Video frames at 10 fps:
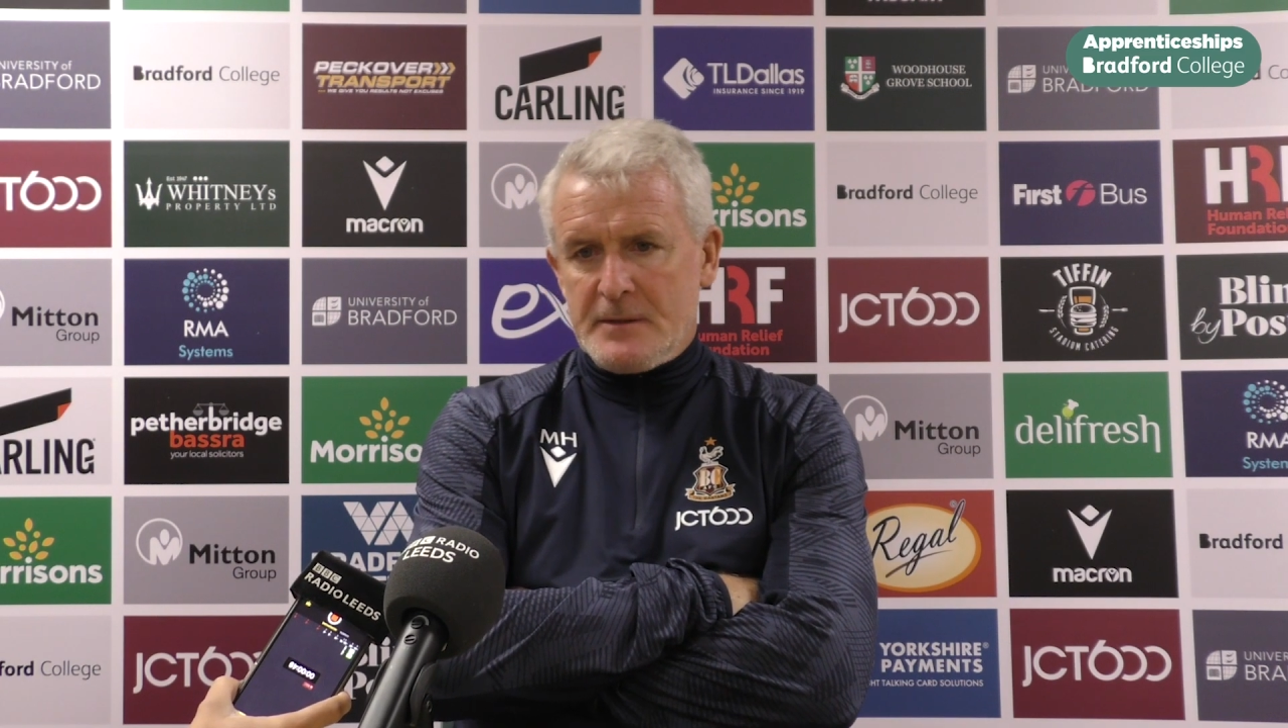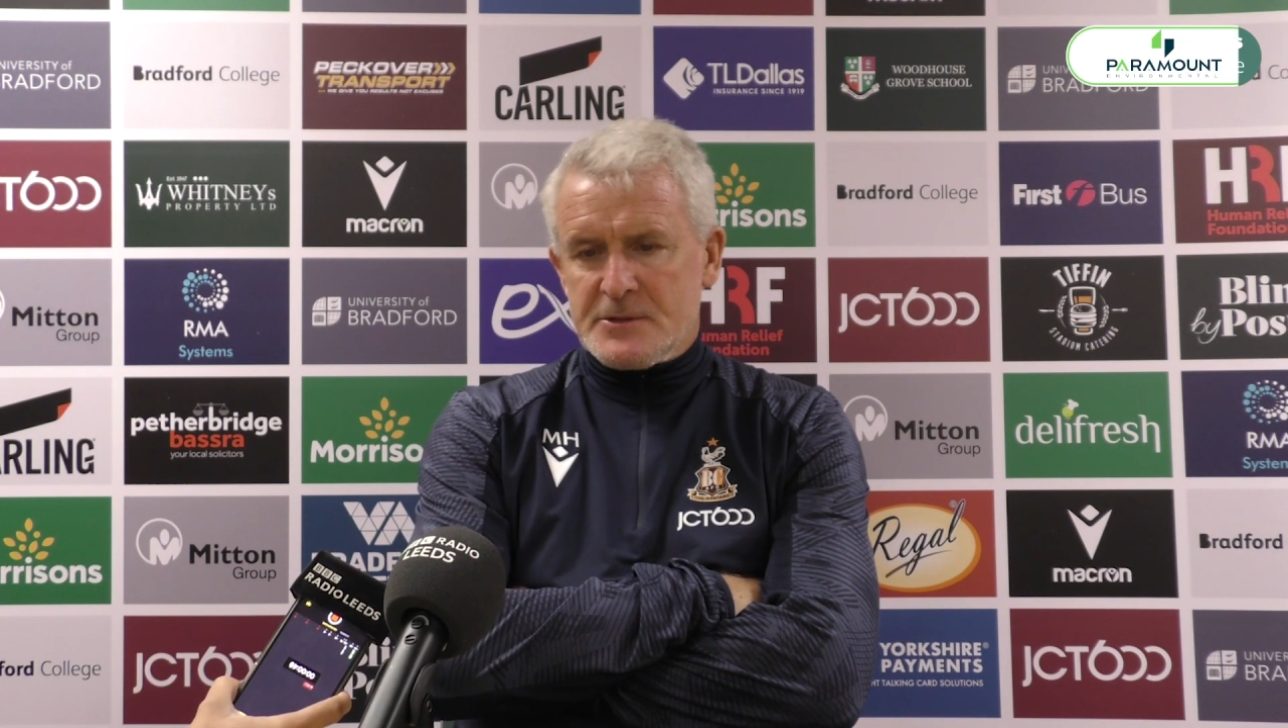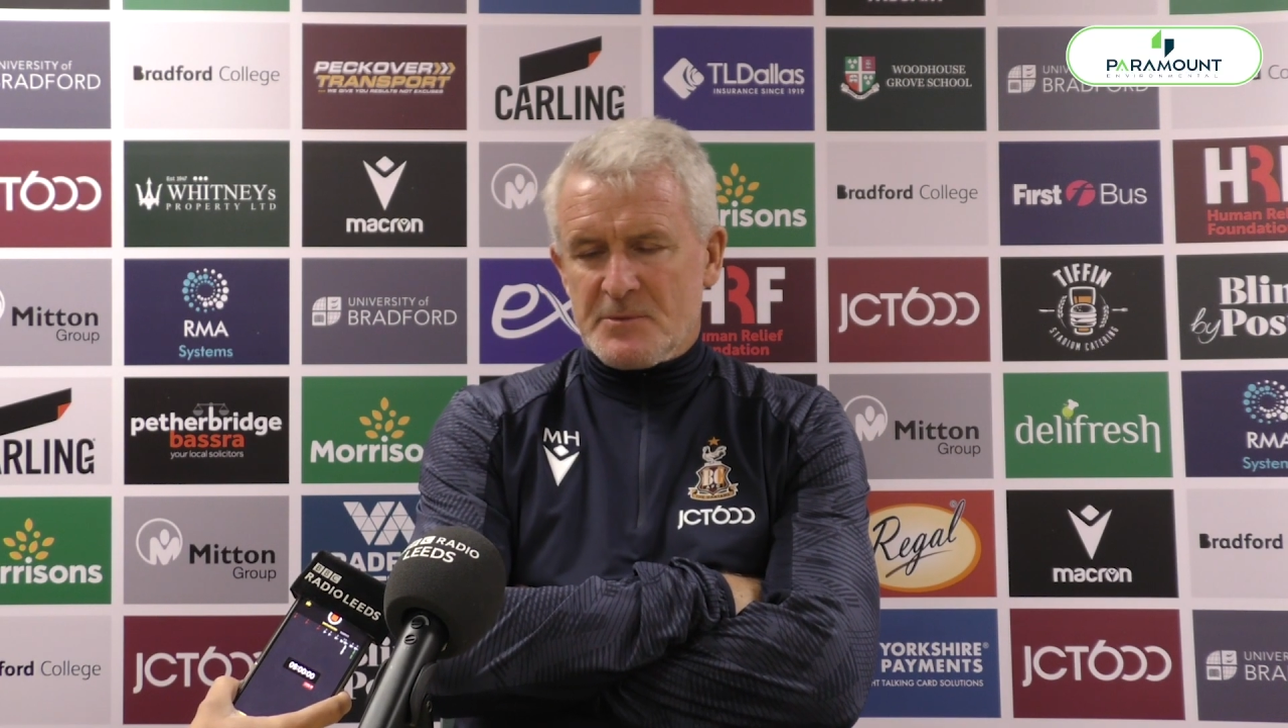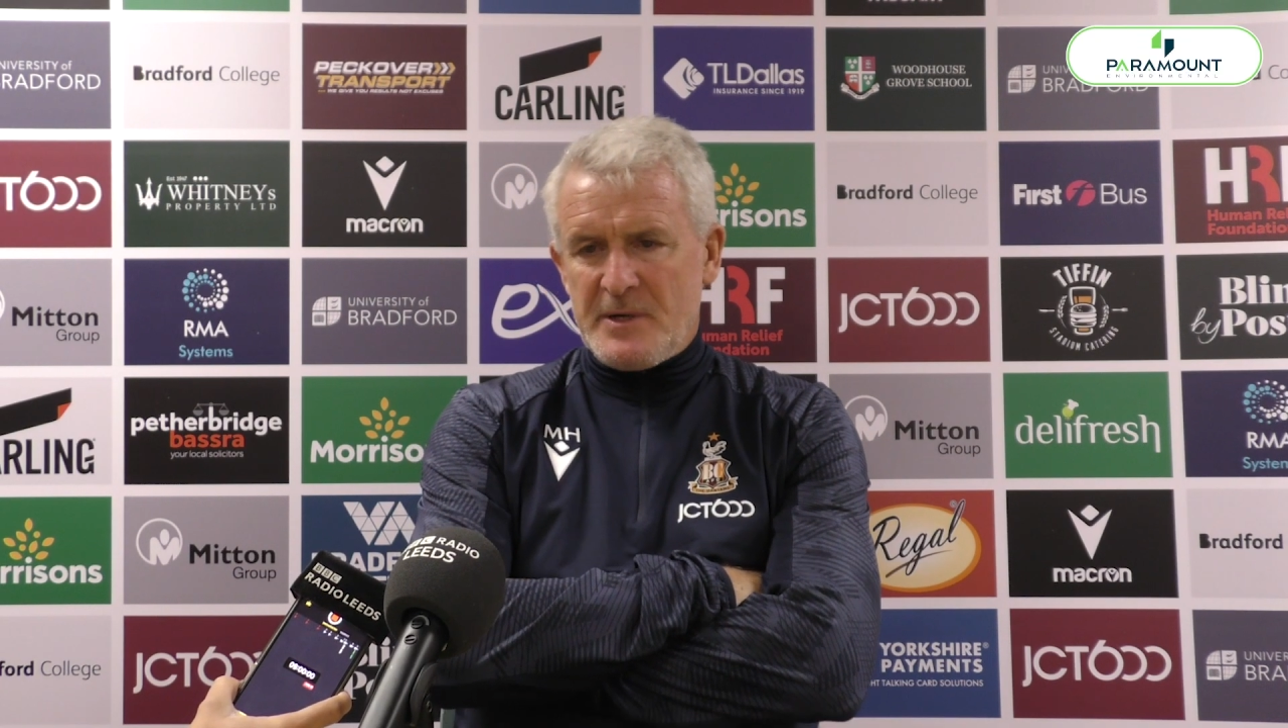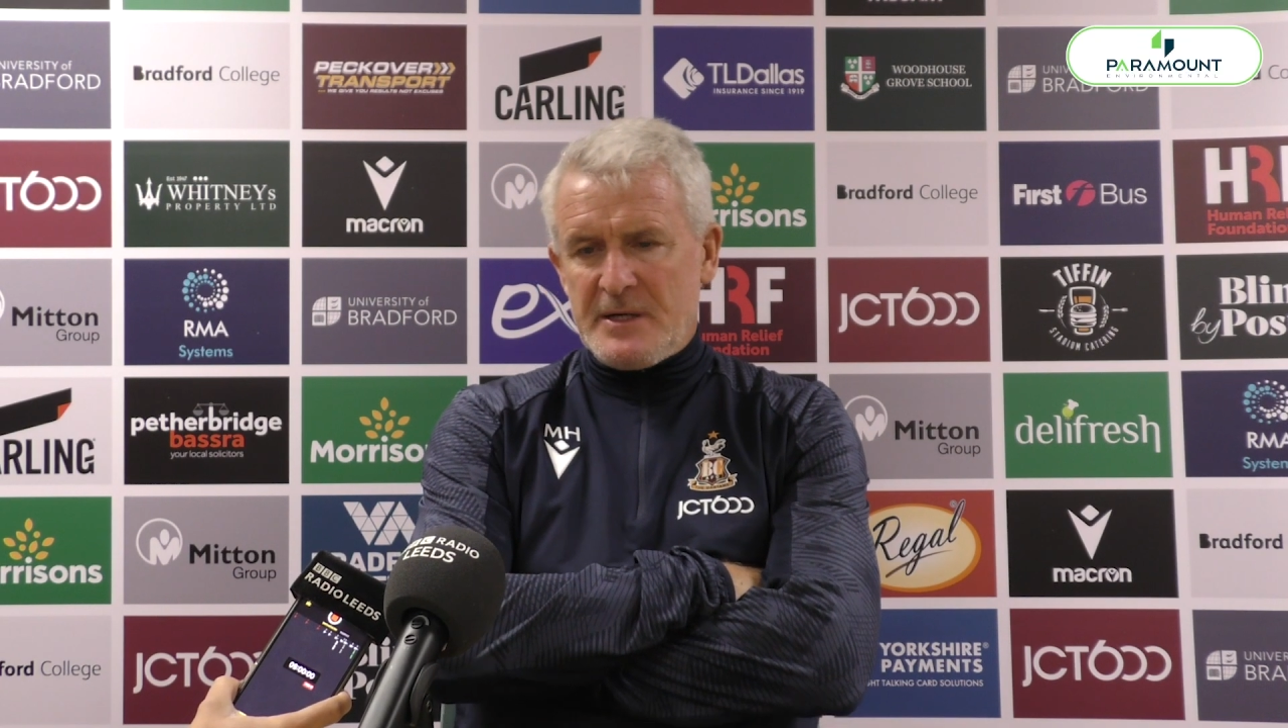
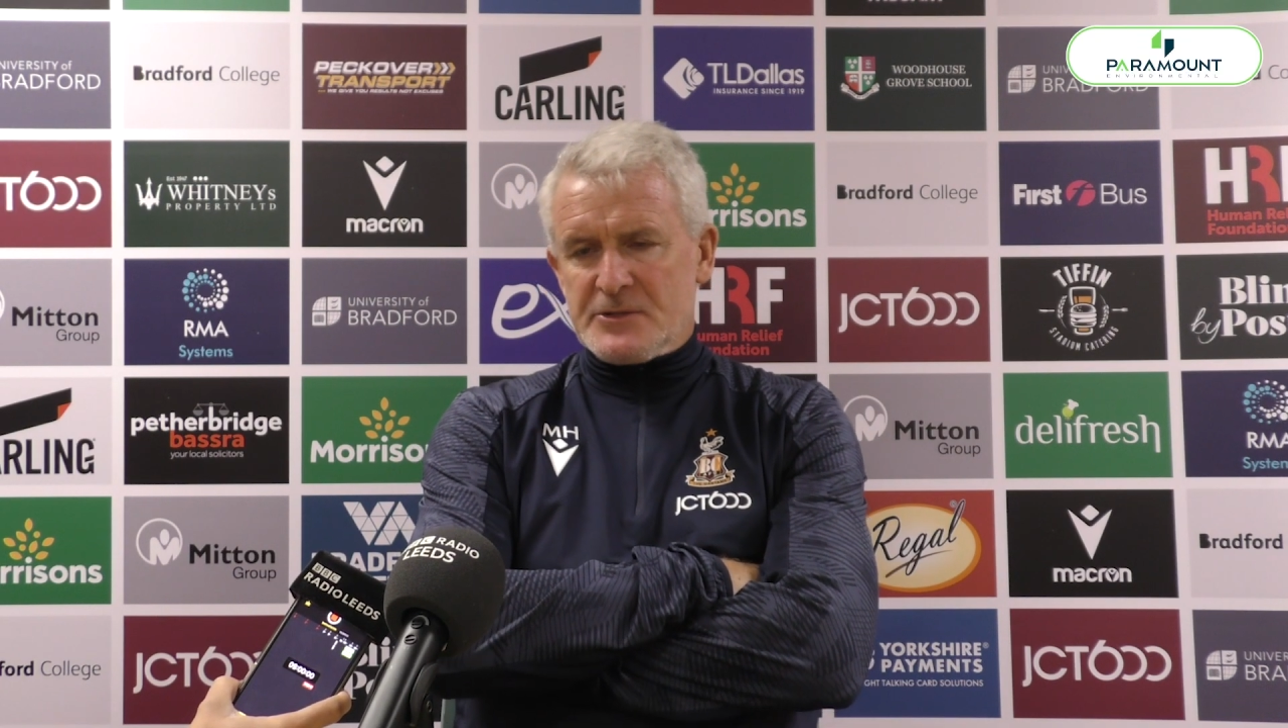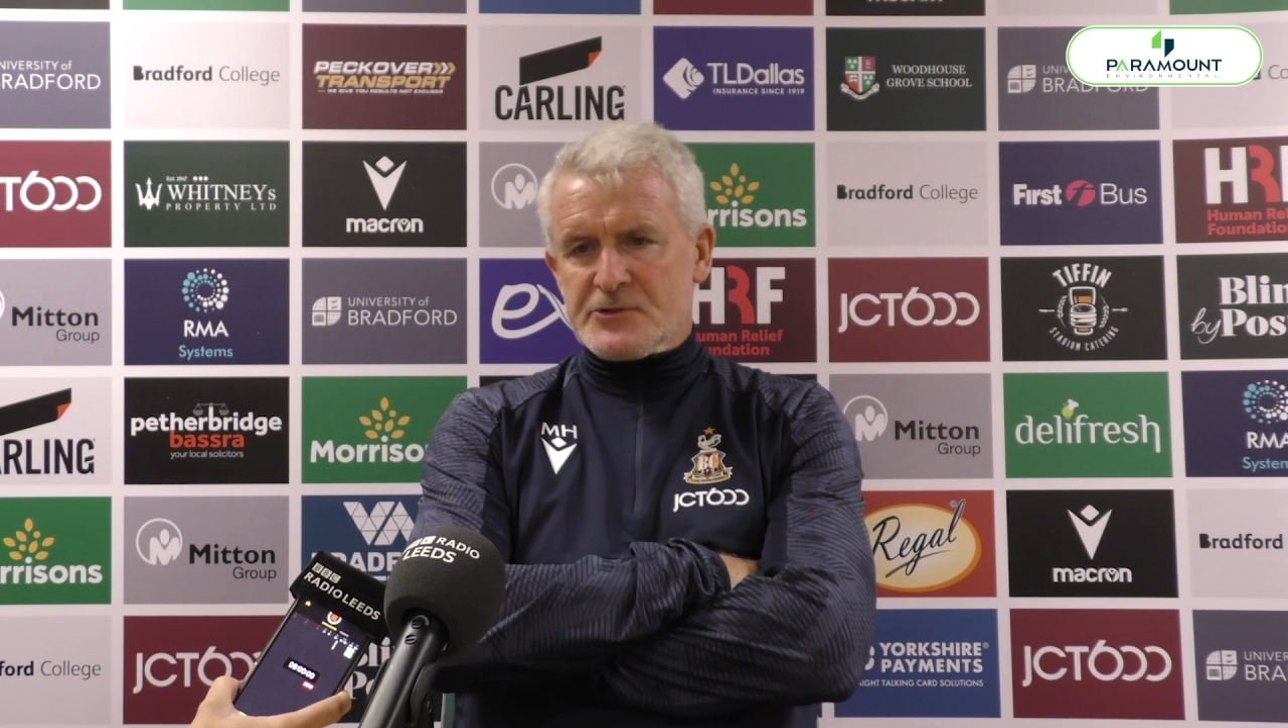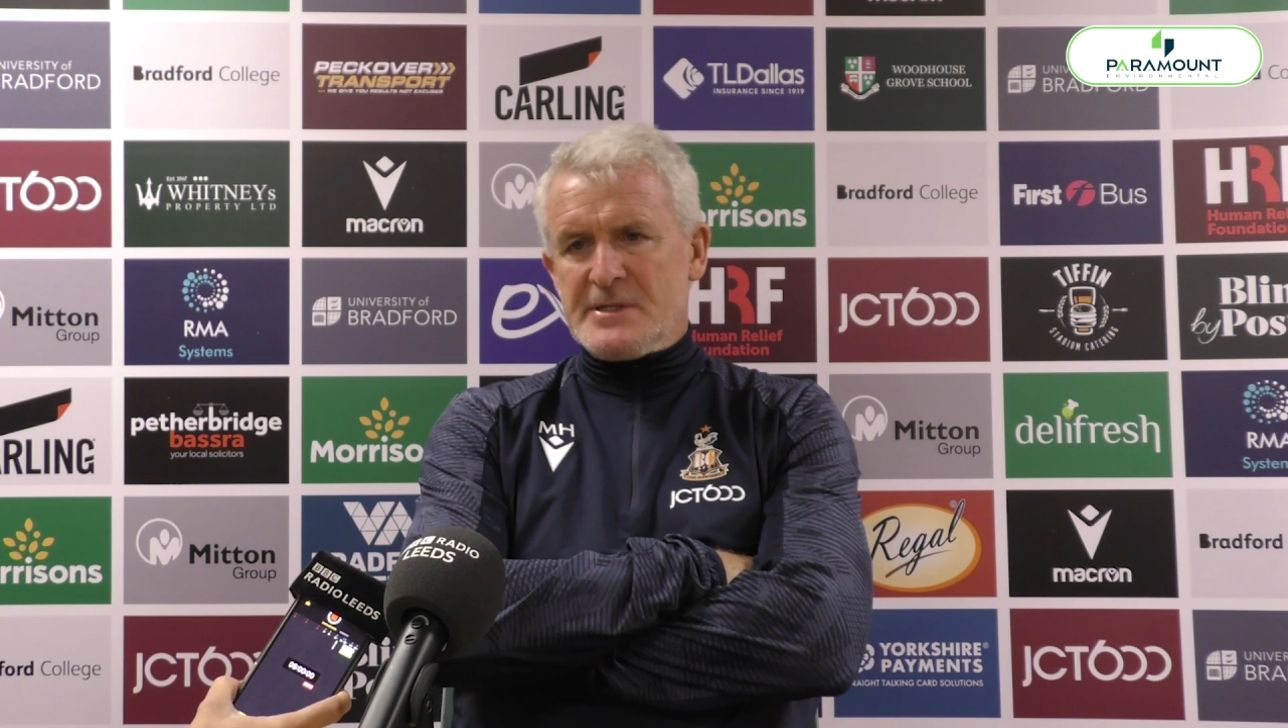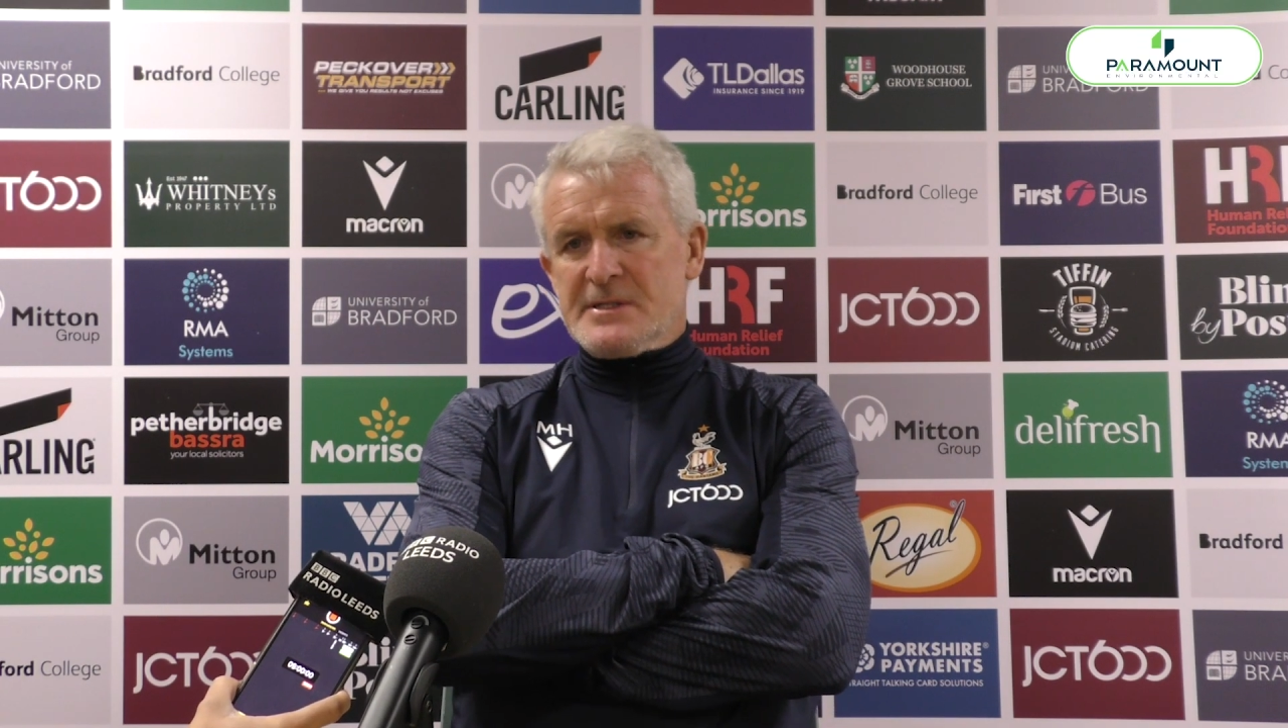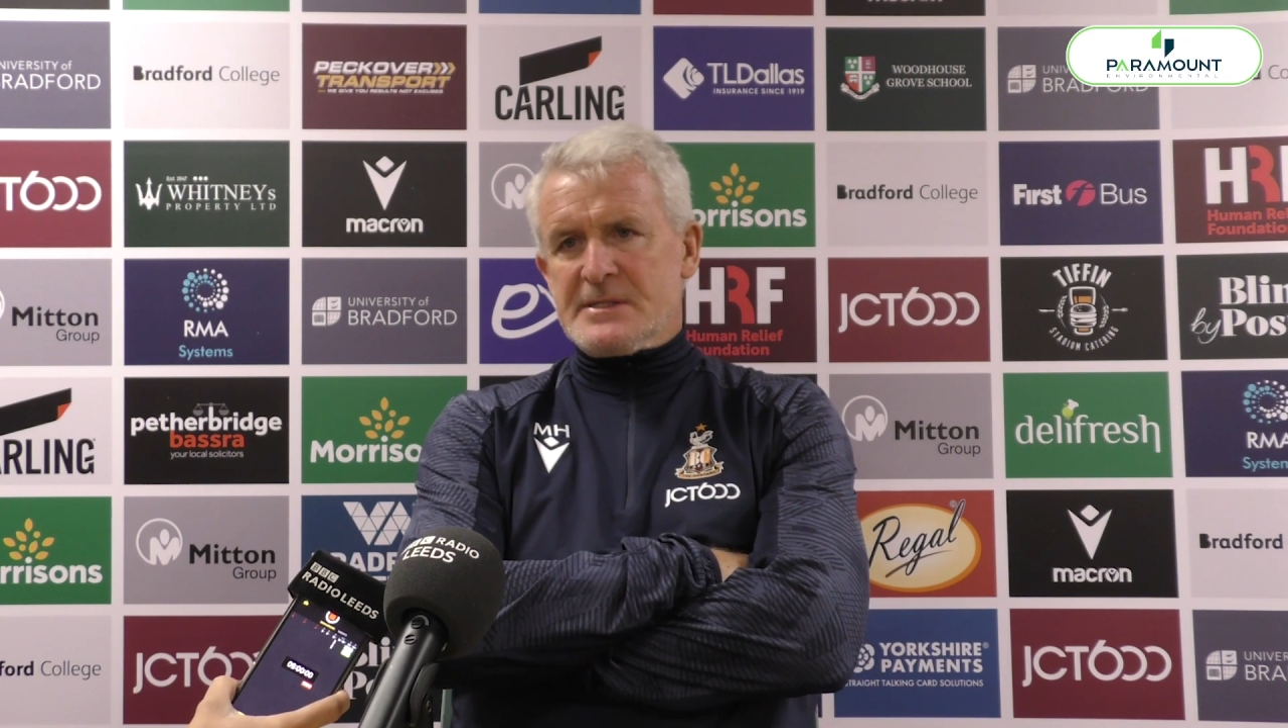took part in training